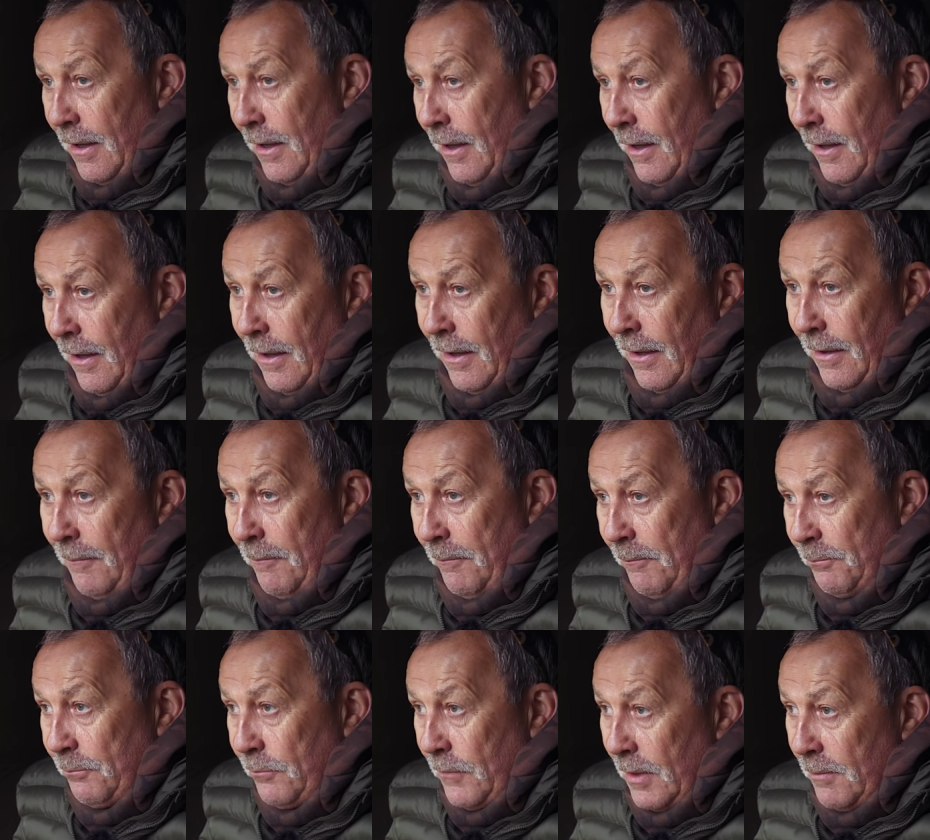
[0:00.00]
um,
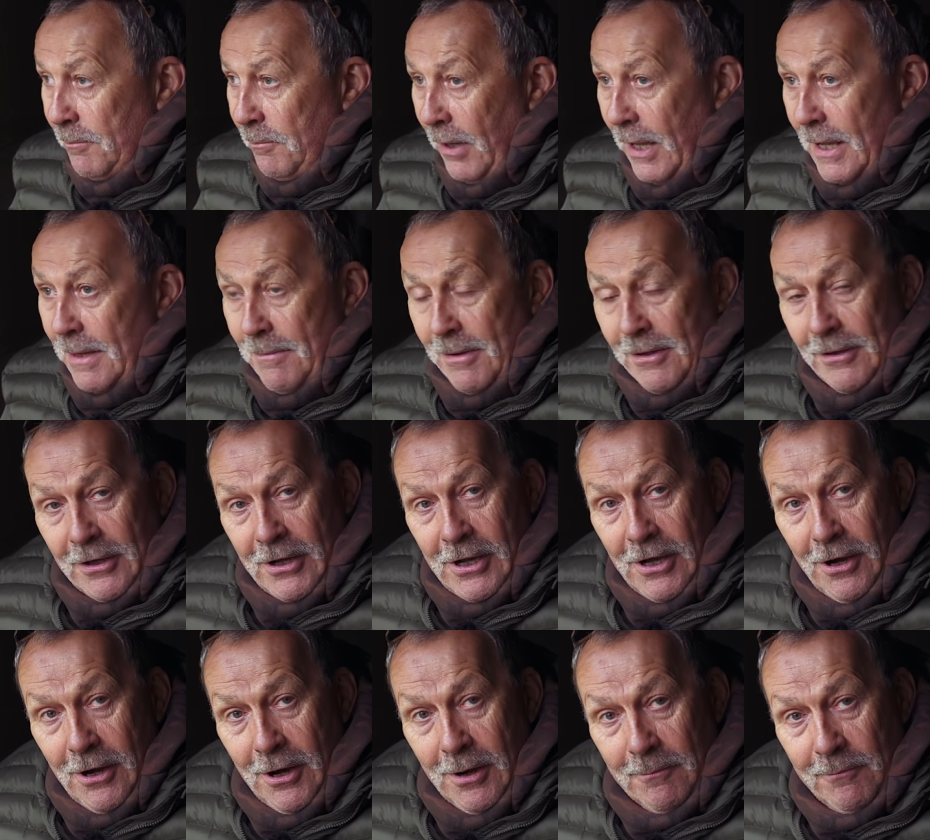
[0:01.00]
blaming the
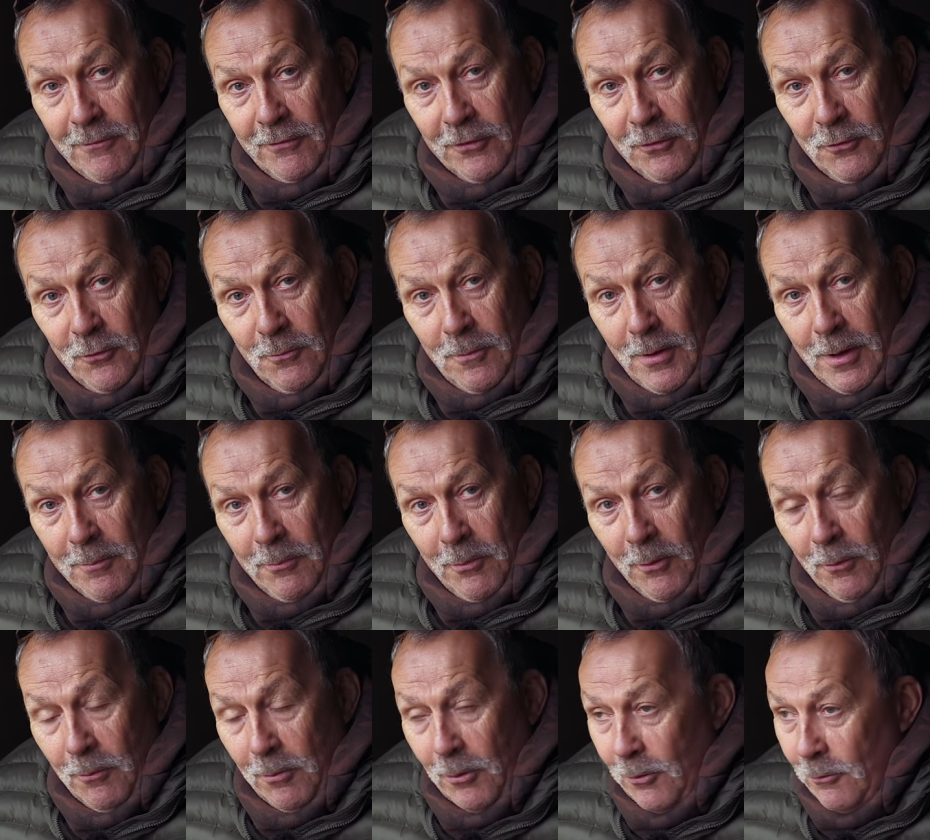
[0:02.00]
carp for all my
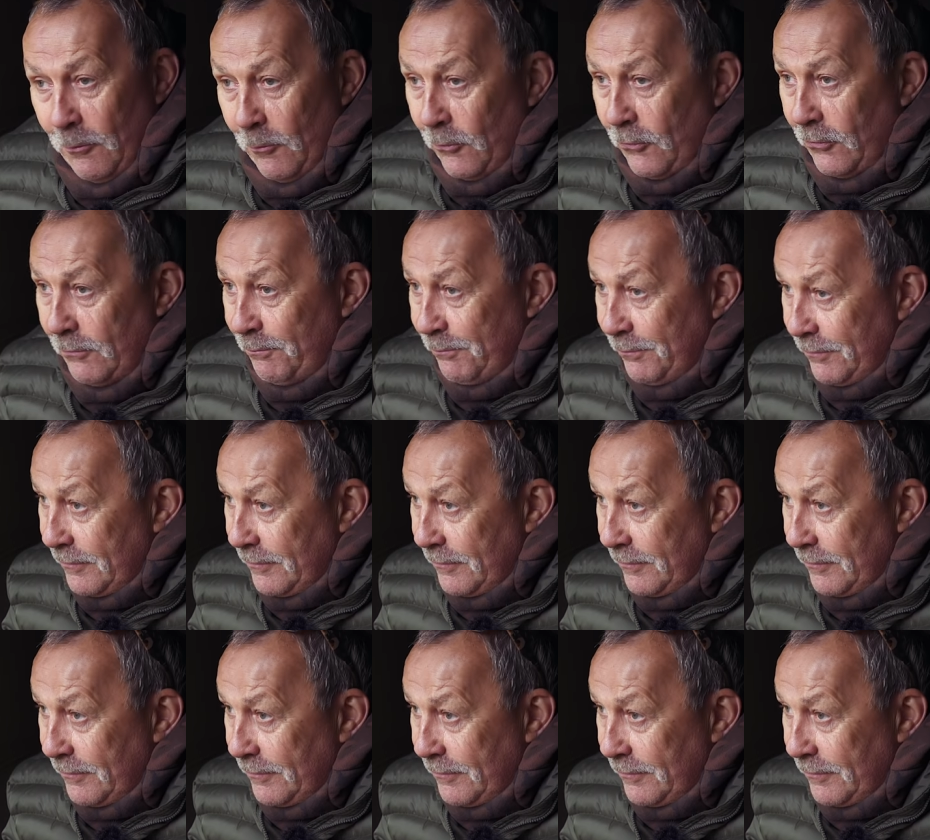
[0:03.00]
problems,